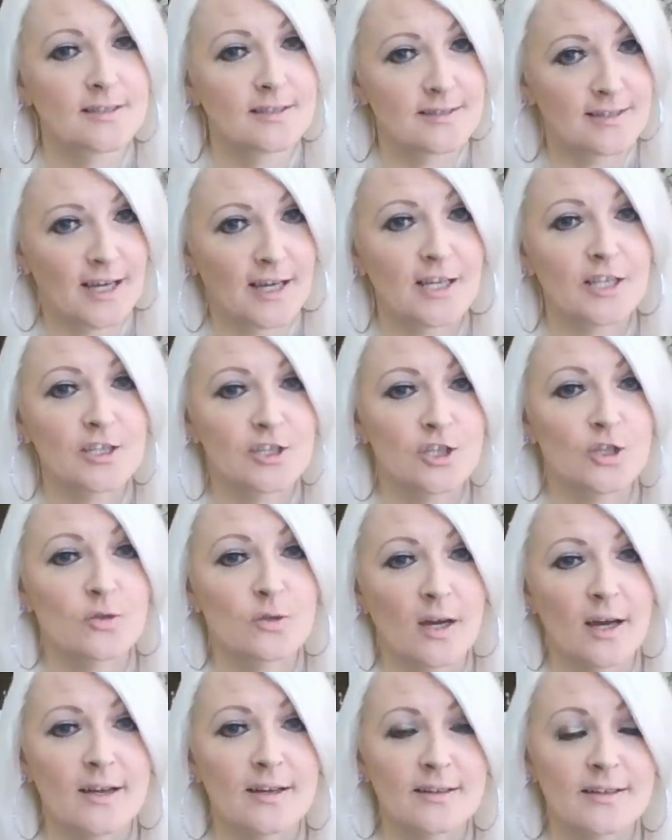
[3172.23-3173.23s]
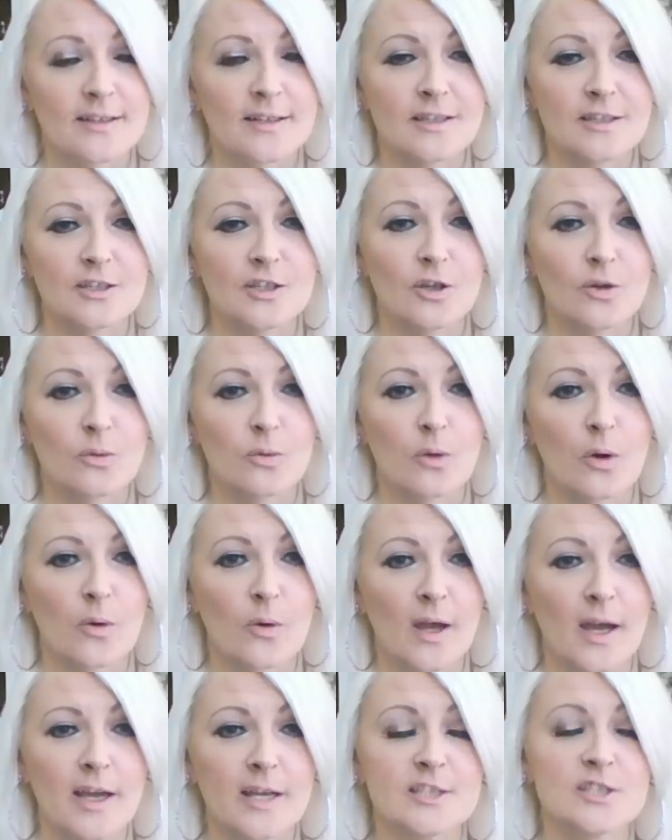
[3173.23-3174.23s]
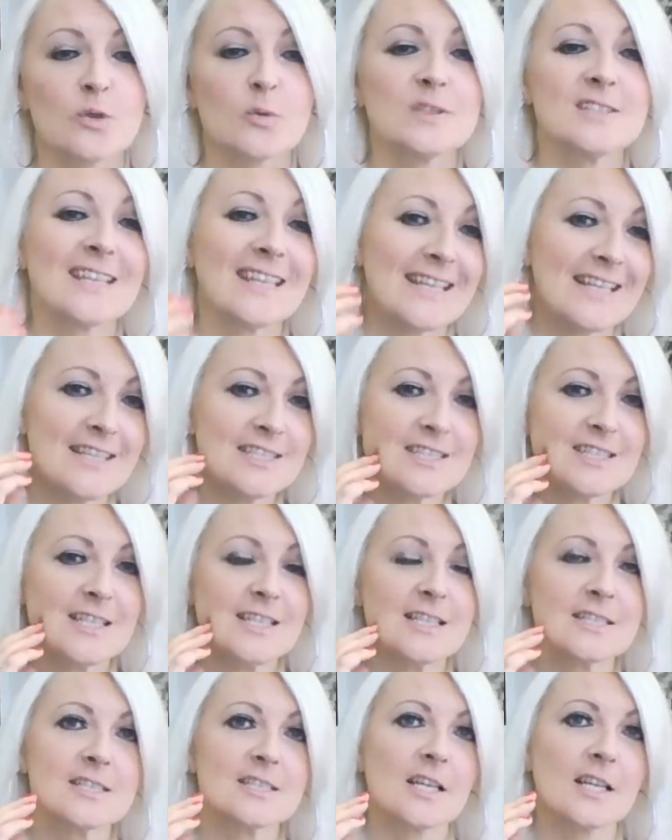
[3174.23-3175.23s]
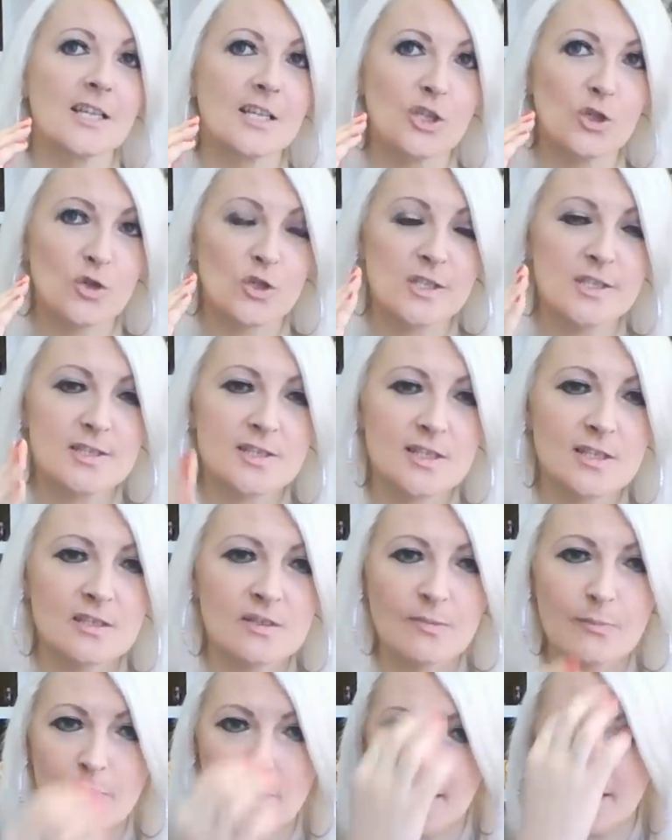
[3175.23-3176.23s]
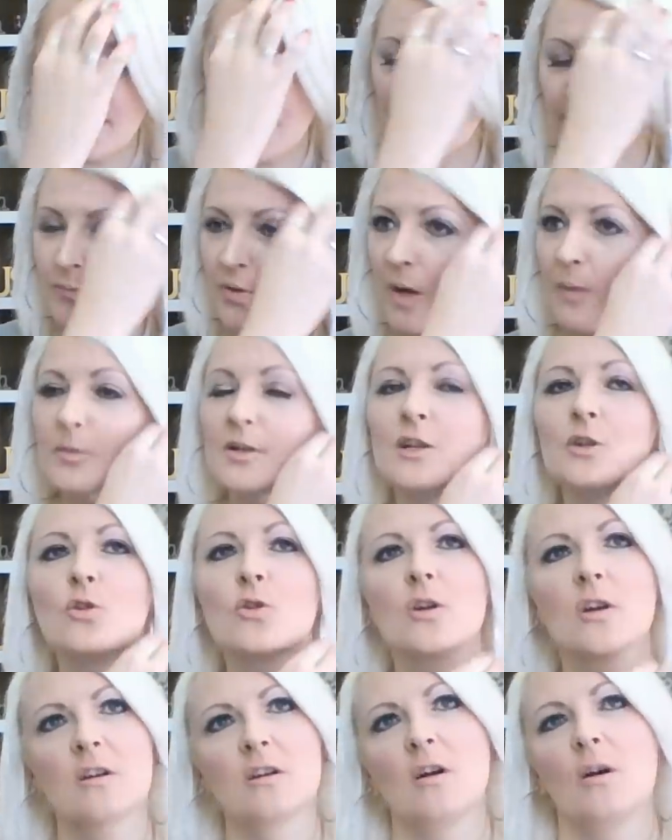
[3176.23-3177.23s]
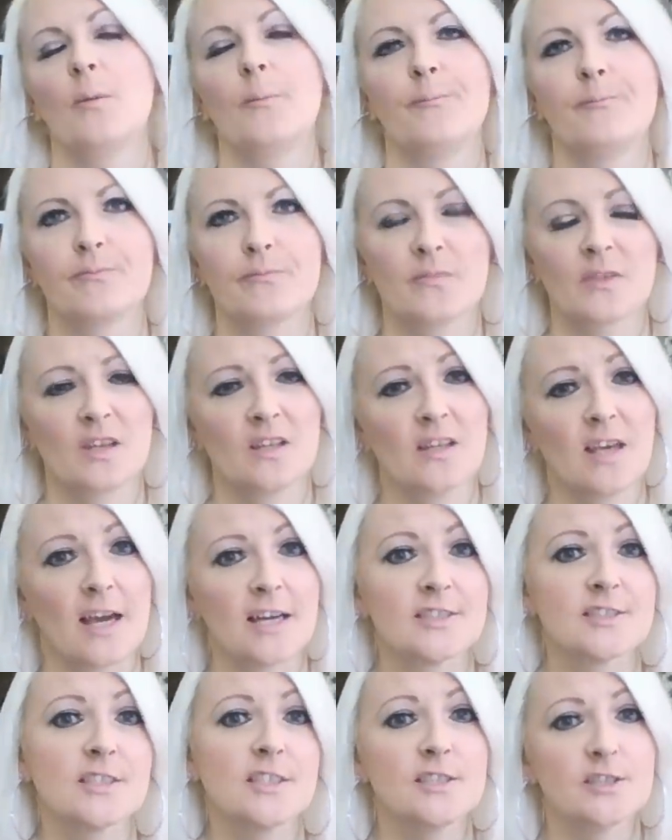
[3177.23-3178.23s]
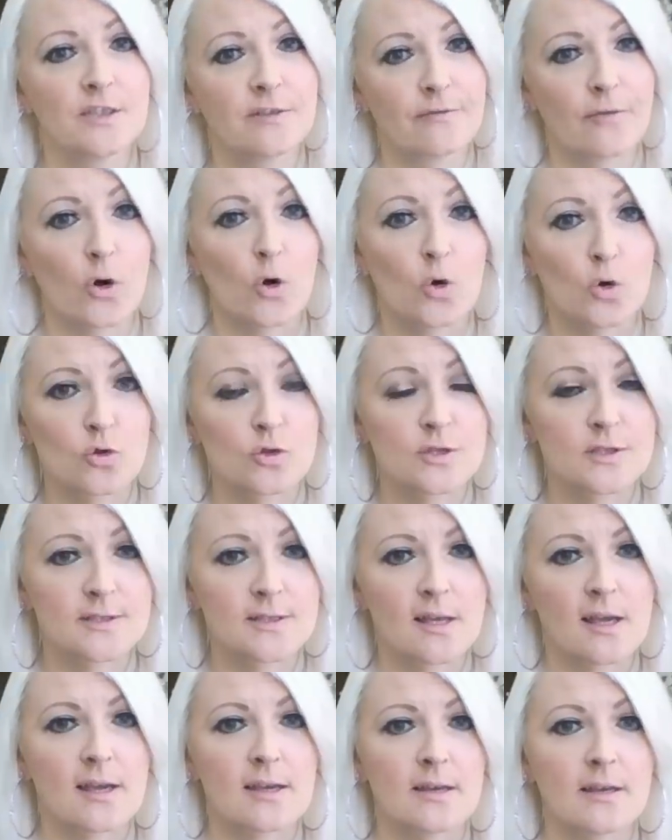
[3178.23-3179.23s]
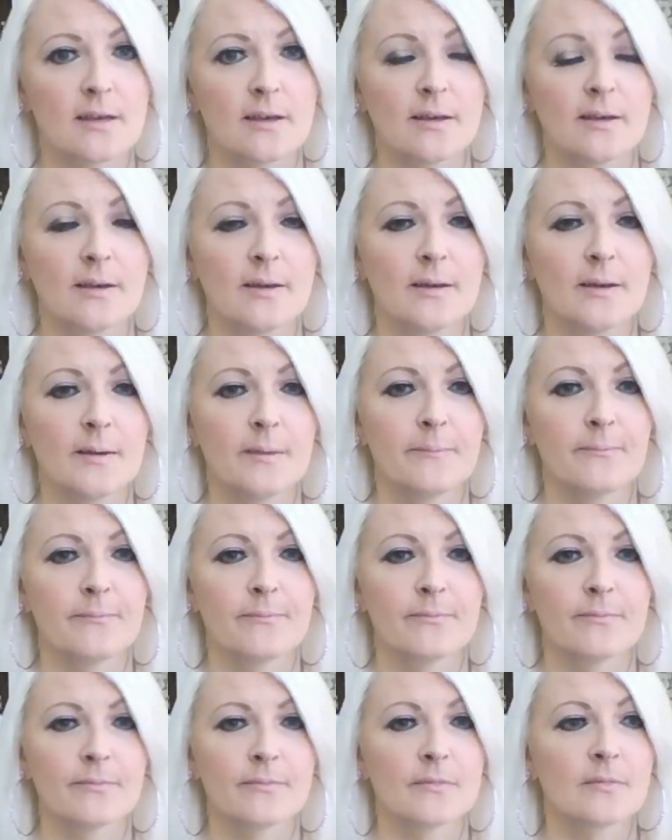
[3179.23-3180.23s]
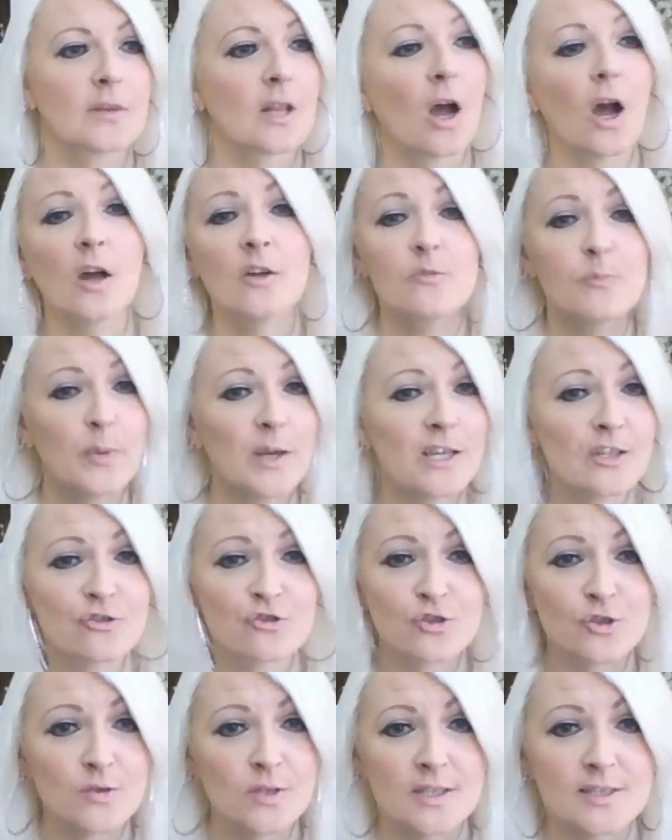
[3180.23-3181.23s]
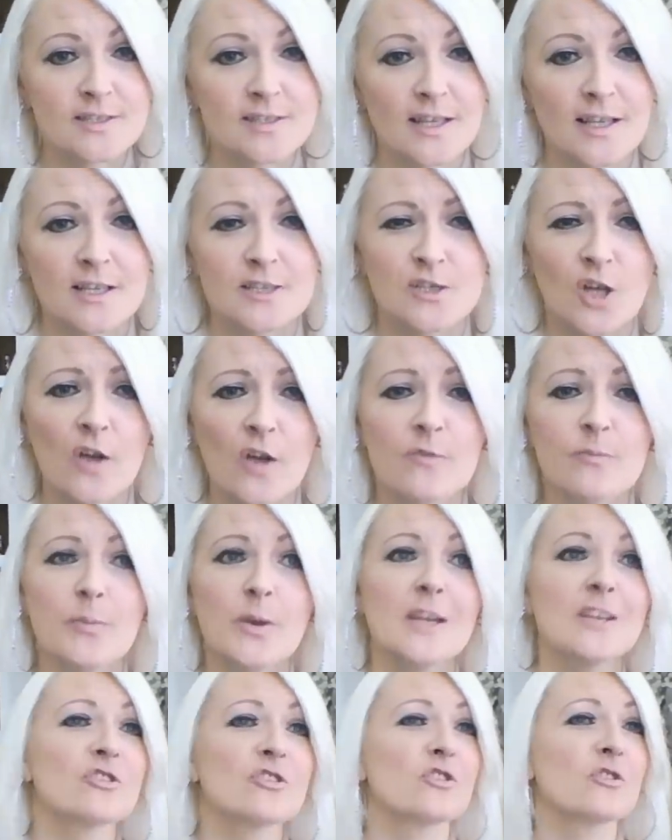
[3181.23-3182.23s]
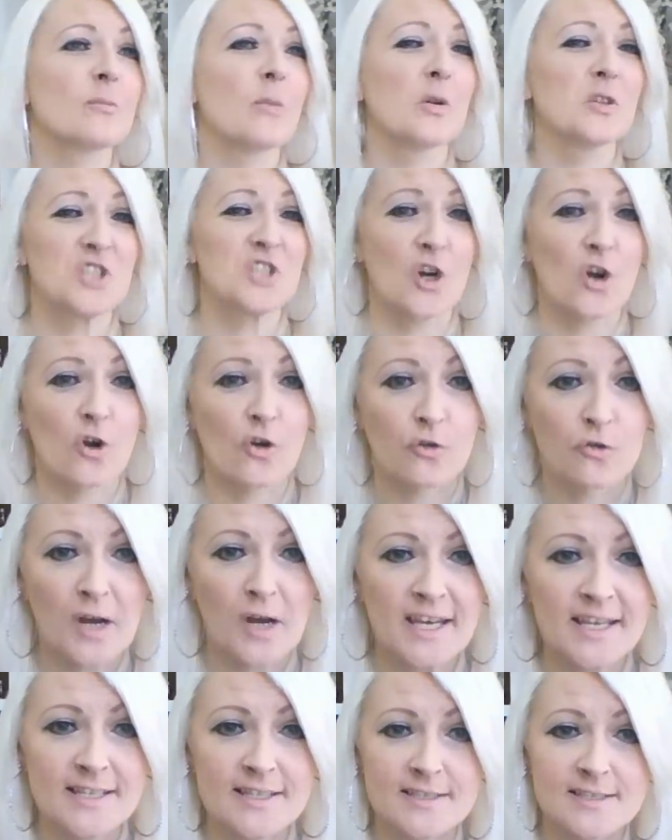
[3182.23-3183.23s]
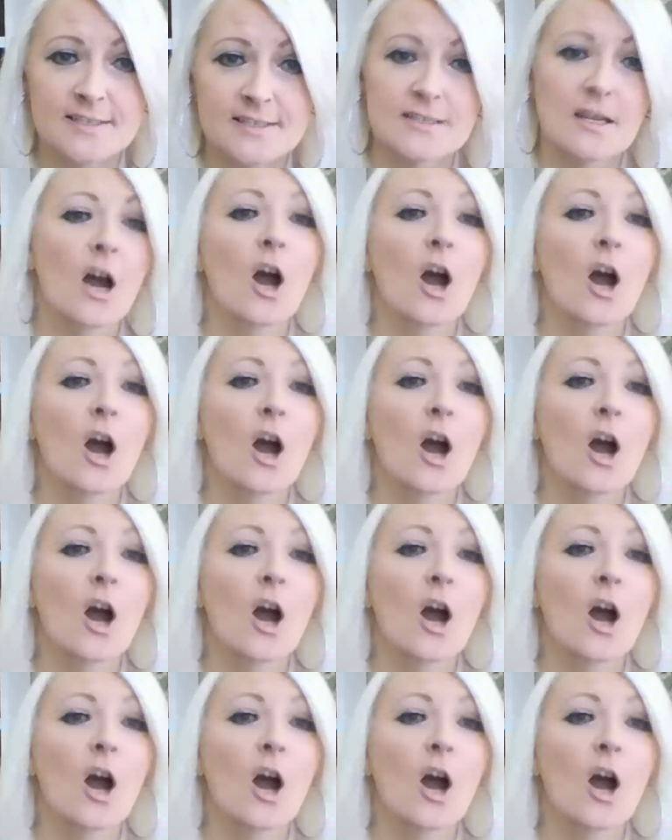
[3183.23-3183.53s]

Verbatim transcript: that can do that in you, okay? So it's easy. It's like you're listening to me and probably looking, um, yeah, it's easy for her to say. I've been through these things. I've been through the most horrendous,